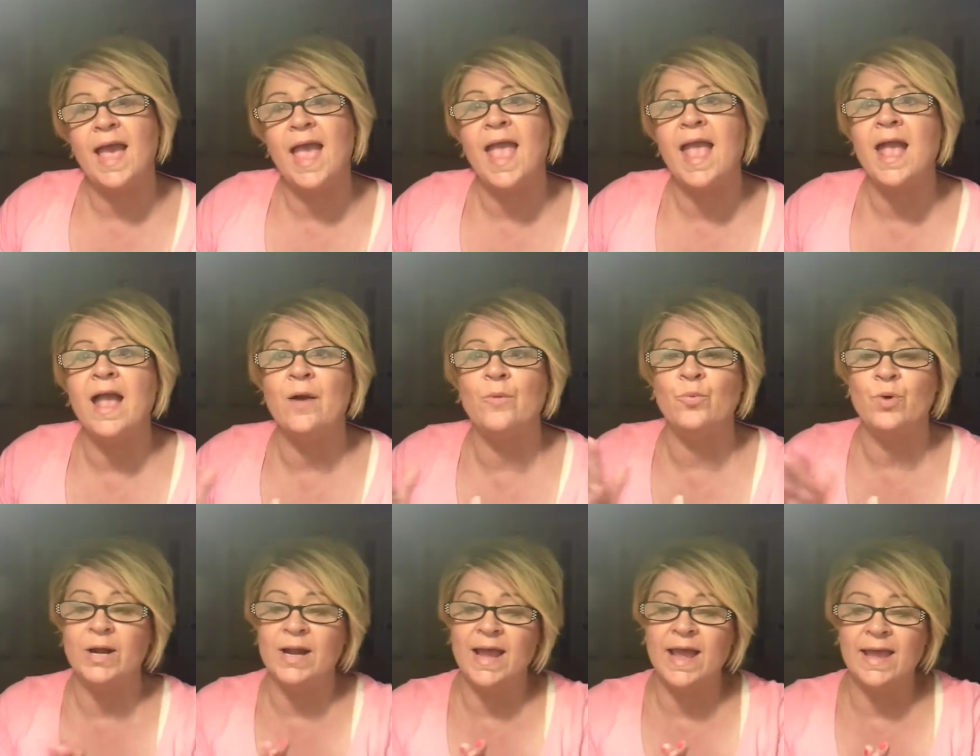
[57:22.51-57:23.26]
and
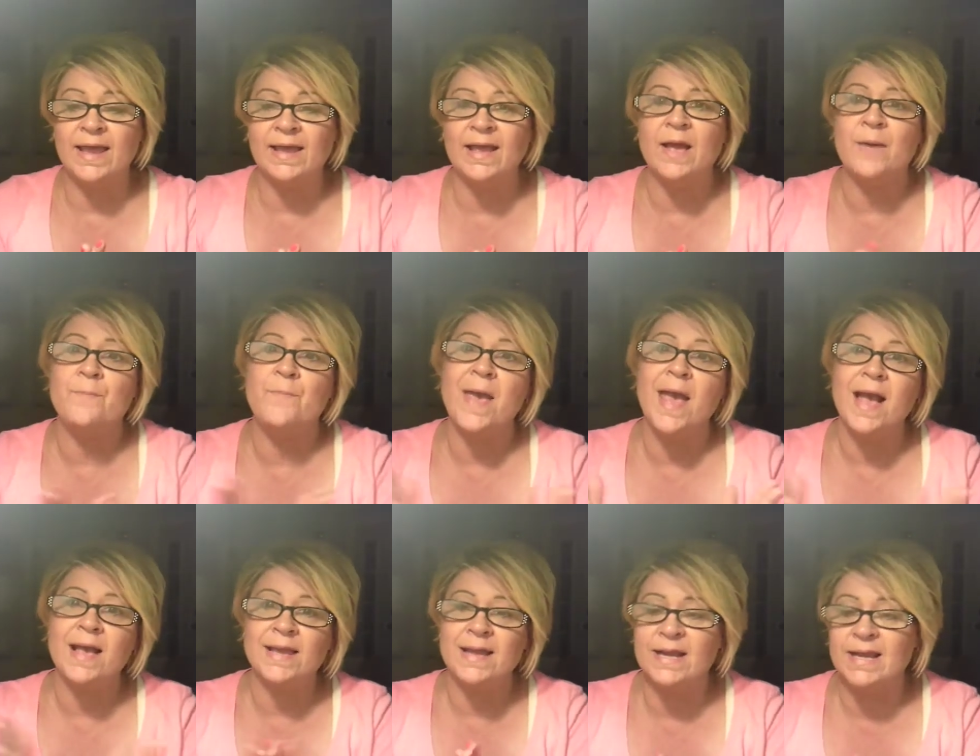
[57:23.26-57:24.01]
when I come
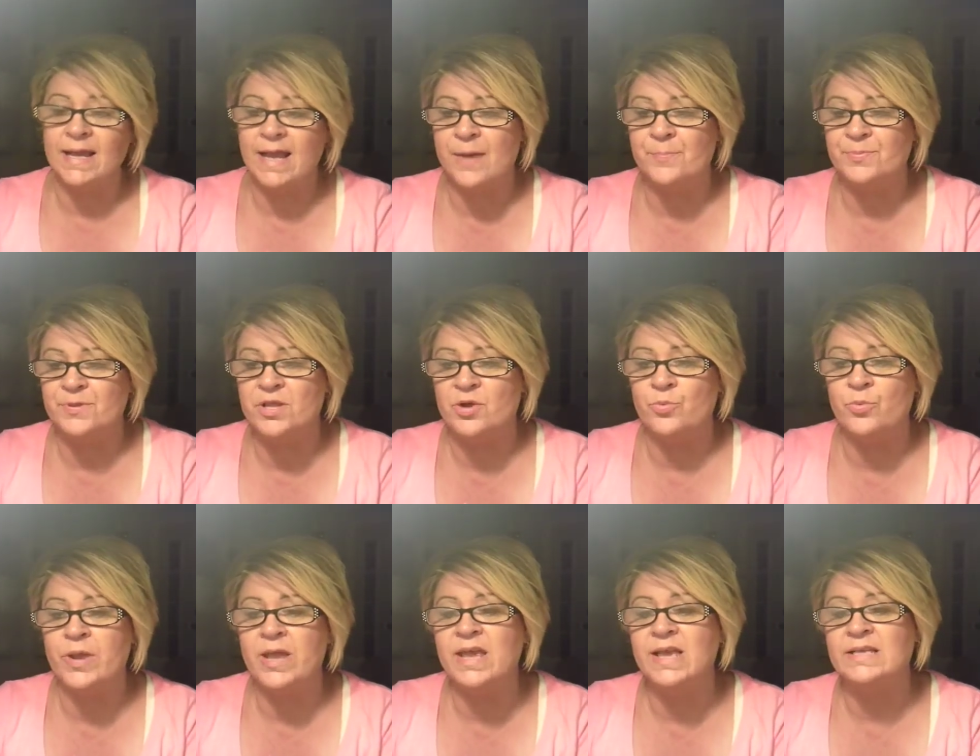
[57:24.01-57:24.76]
back in a couple
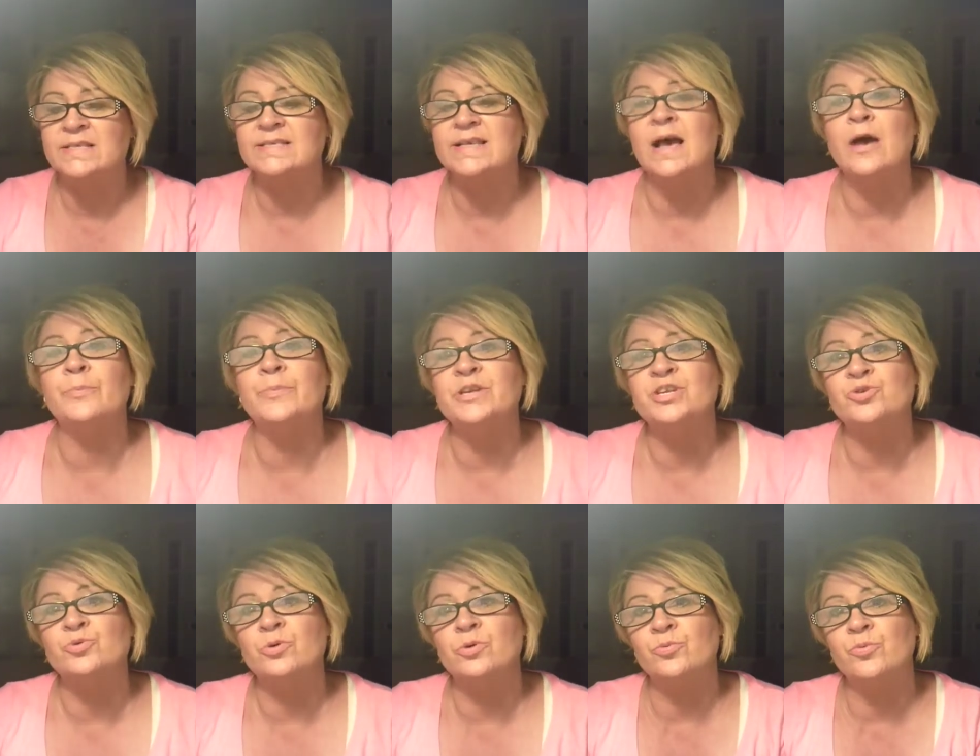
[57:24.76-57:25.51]
of weeks, I'll be
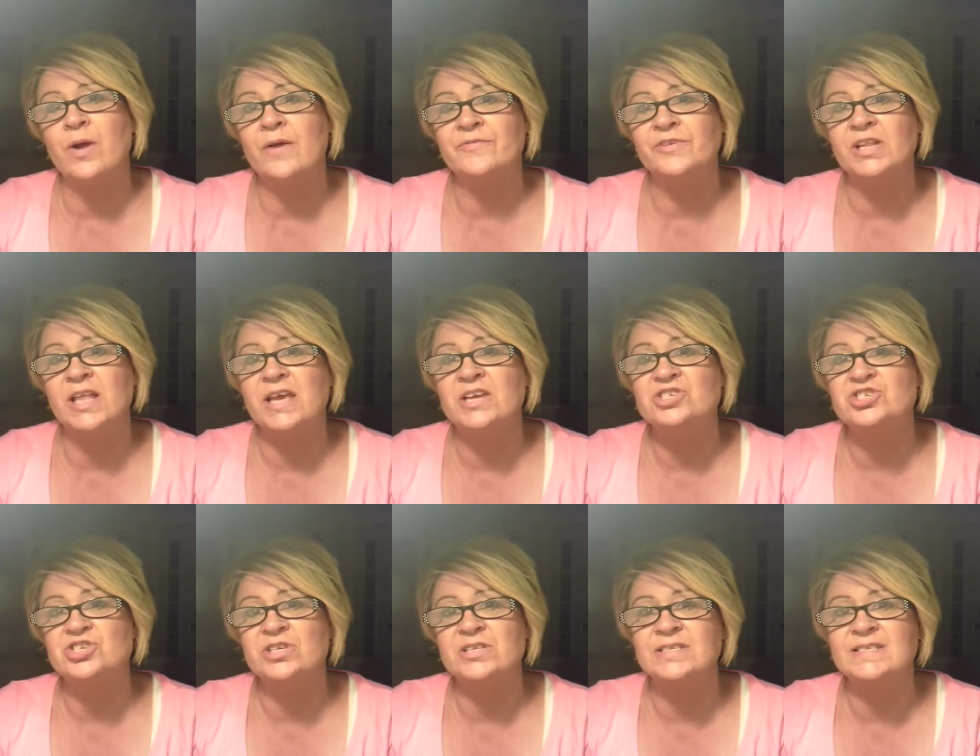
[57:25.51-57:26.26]
doing
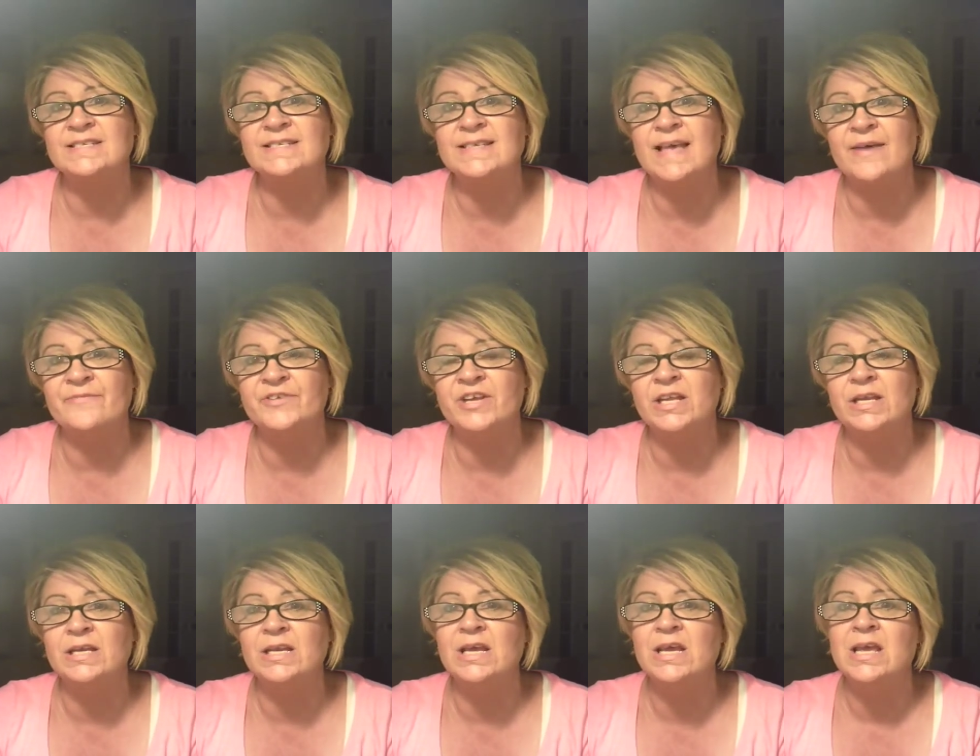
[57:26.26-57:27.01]
Revelation
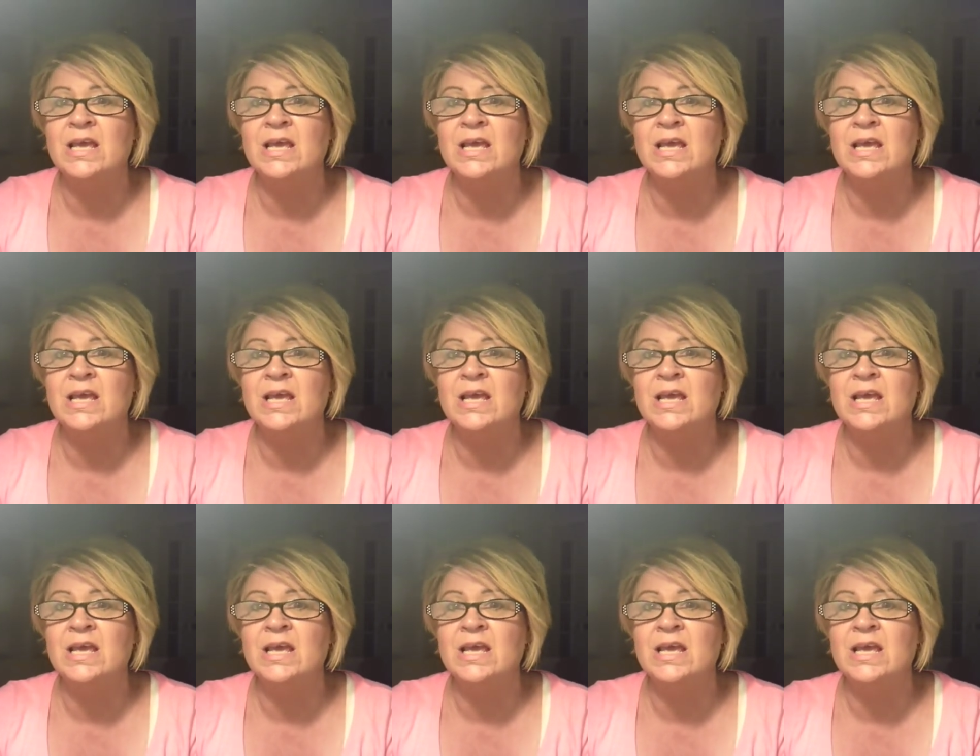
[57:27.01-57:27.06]
7.